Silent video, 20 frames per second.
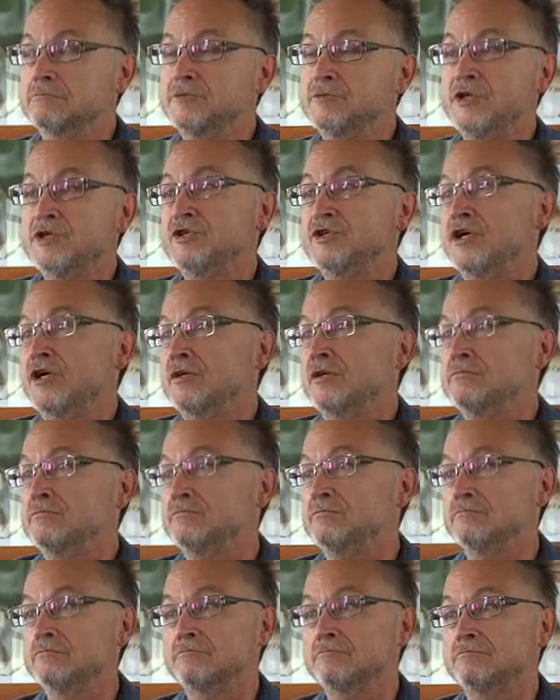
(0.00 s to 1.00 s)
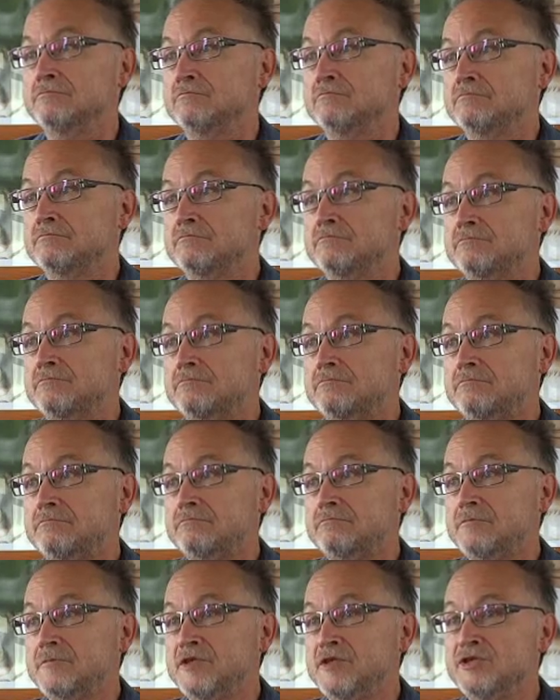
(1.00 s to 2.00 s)
Diksha,
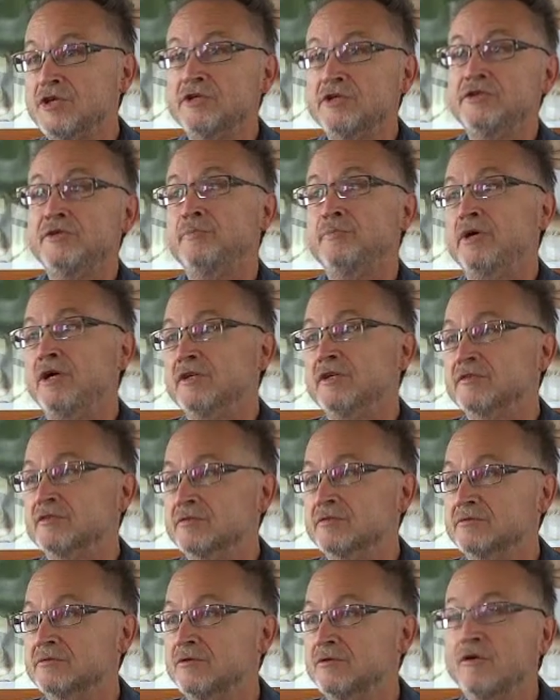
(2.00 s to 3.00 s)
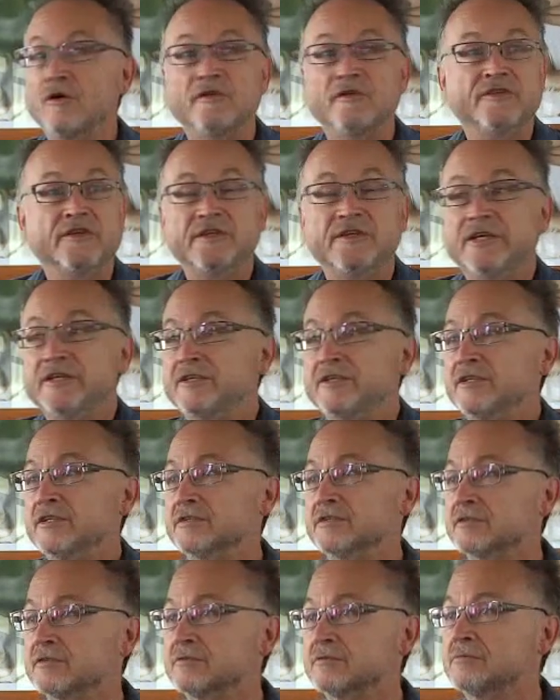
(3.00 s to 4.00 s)
Shaktipas, all that
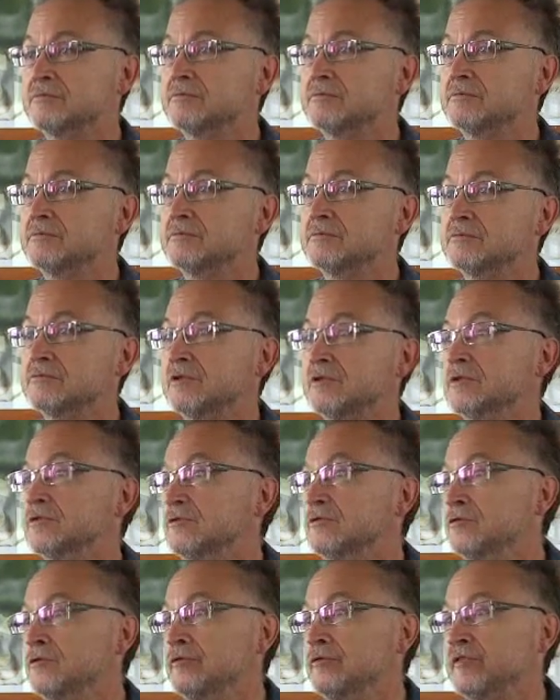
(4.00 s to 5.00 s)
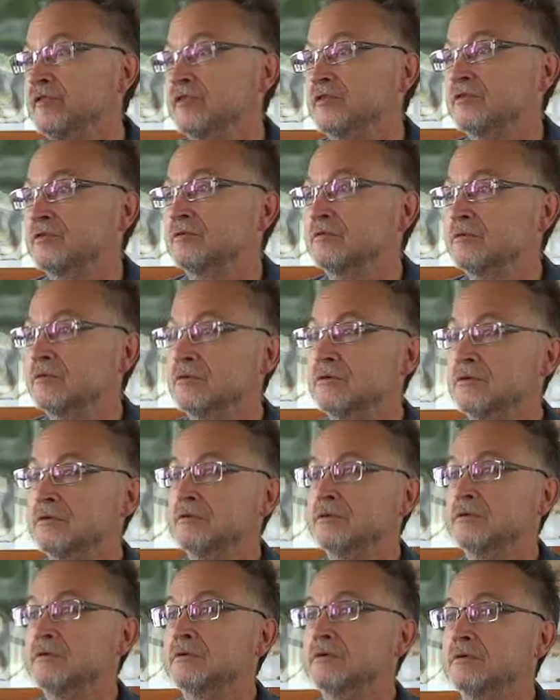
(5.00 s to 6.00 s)
ideas what to do with it.
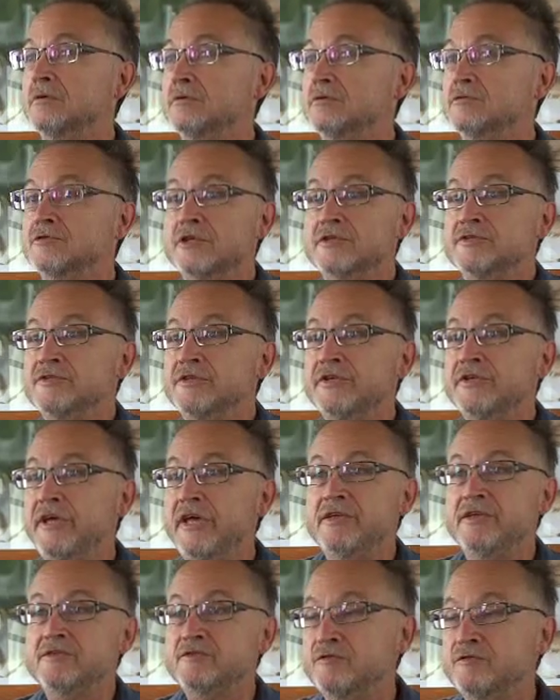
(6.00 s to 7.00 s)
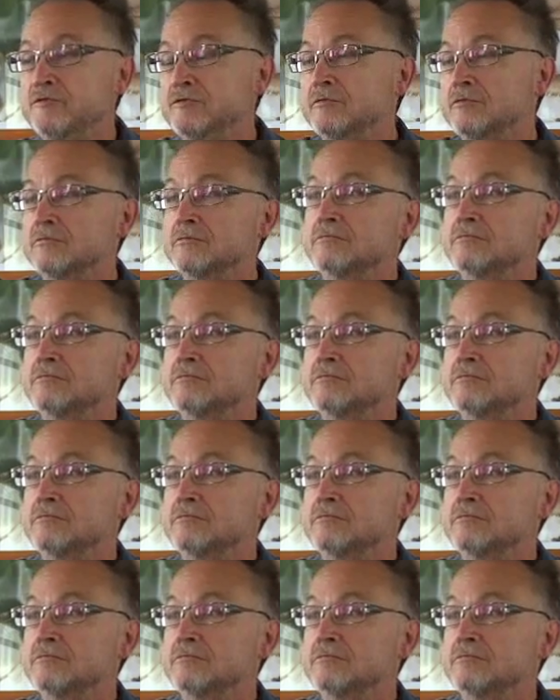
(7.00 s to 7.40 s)
Just in case too.